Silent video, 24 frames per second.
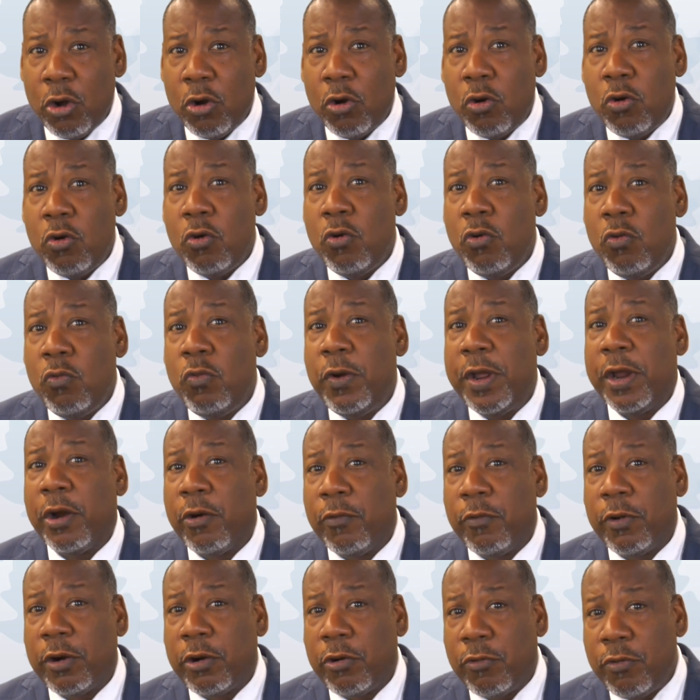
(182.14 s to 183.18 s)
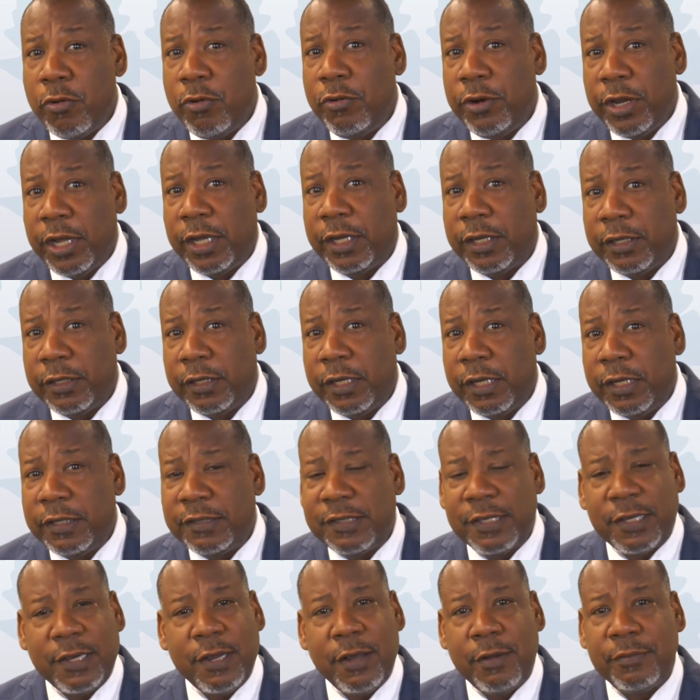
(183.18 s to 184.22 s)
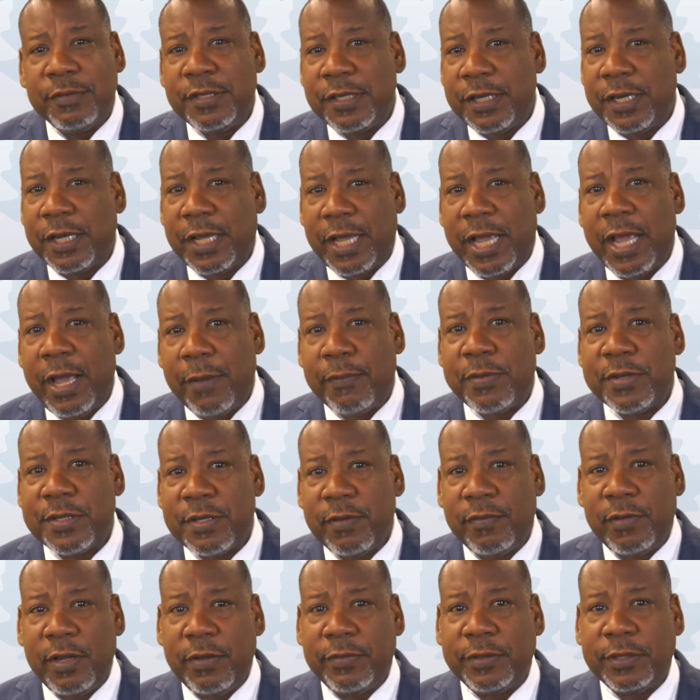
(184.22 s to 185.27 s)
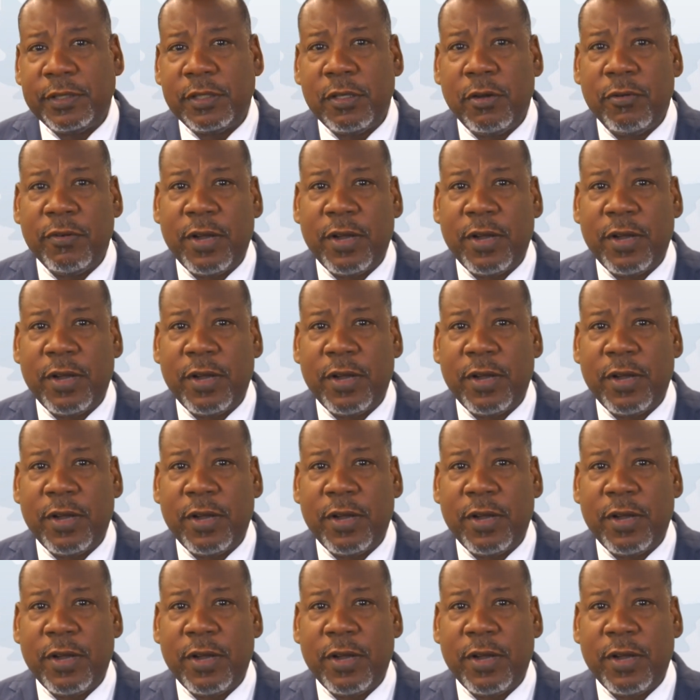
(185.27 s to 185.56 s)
who we are recruiting to come to the campus of Livingstone